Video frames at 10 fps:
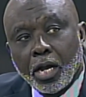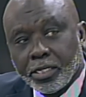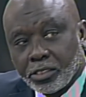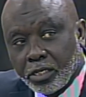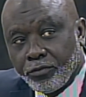I
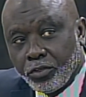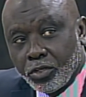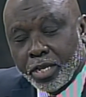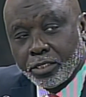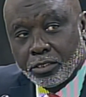serve in the
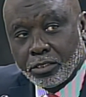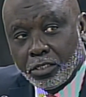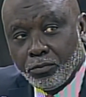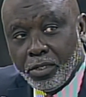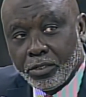United
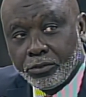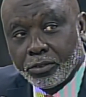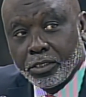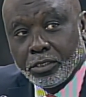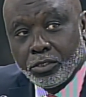States
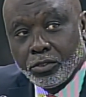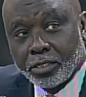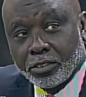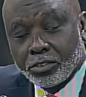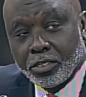military, the
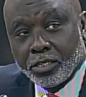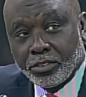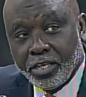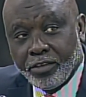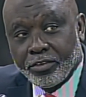United States
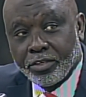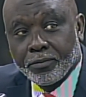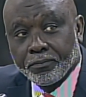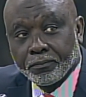Navy.